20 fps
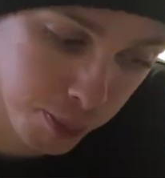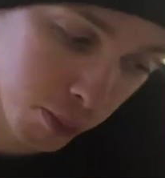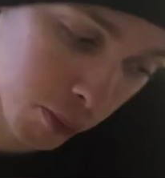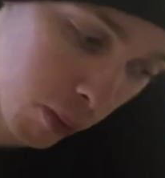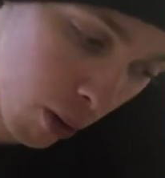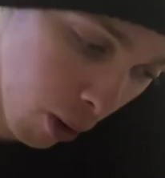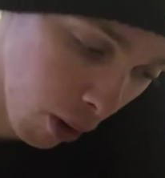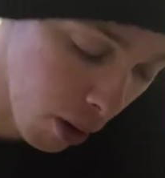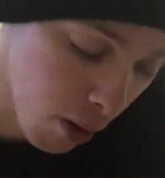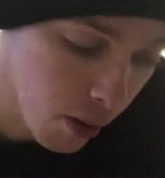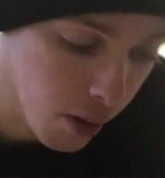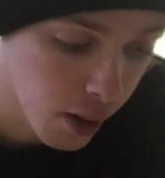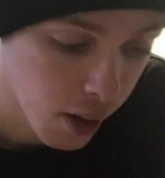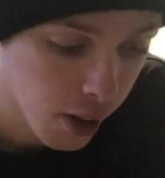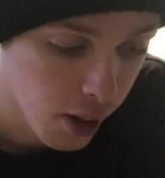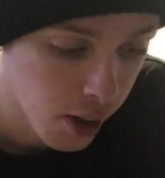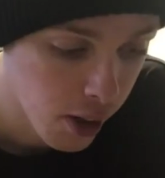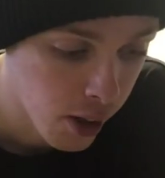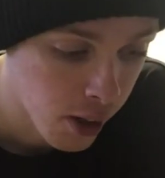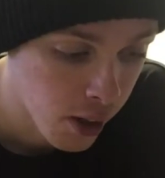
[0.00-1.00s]
But
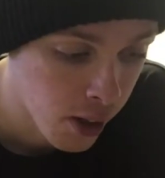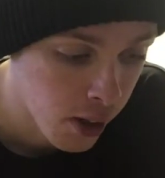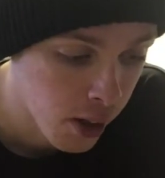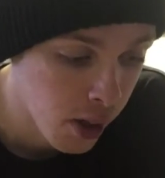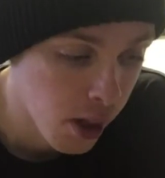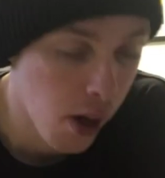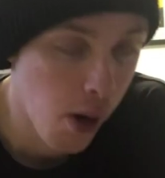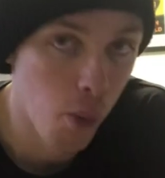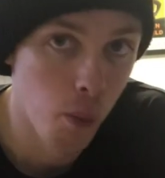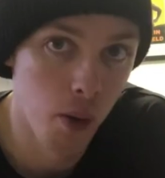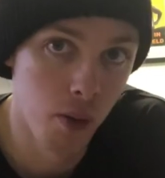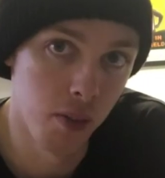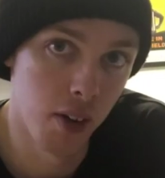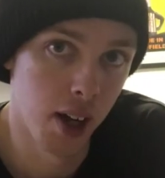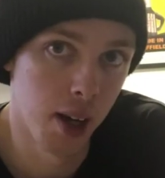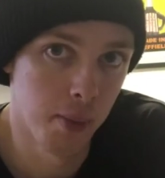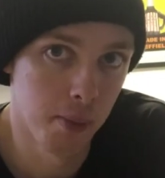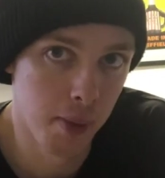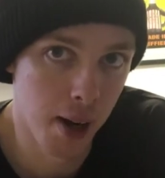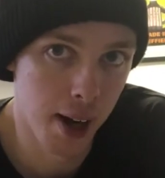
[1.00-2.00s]
with
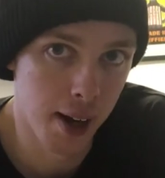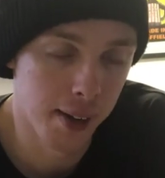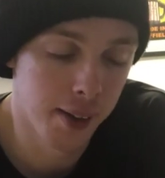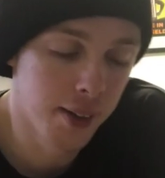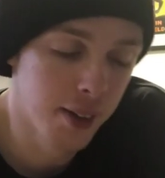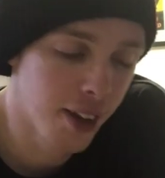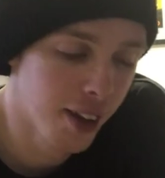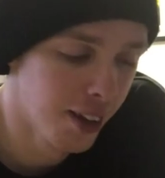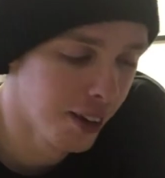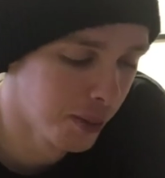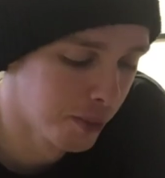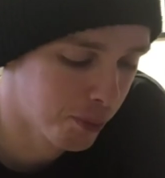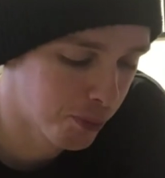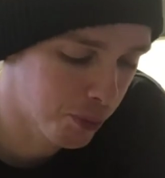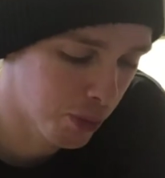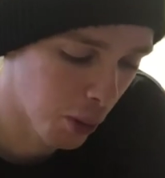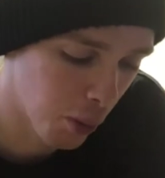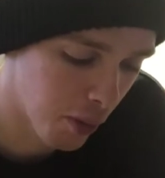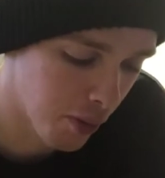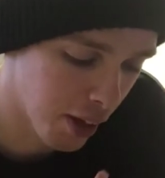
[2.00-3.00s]
that in mind,
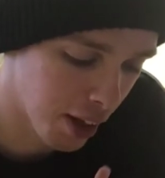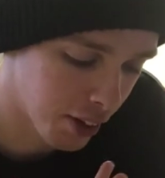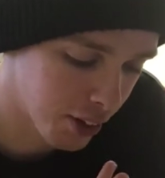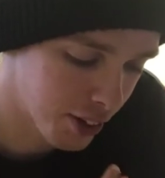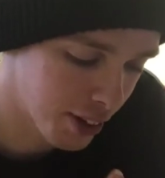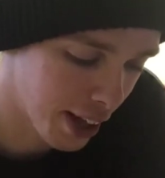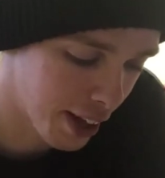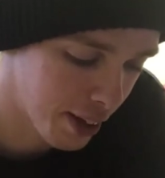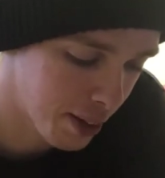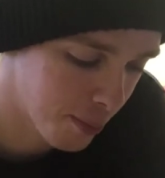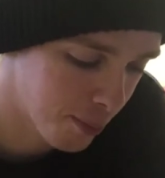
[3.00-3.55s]
with that said,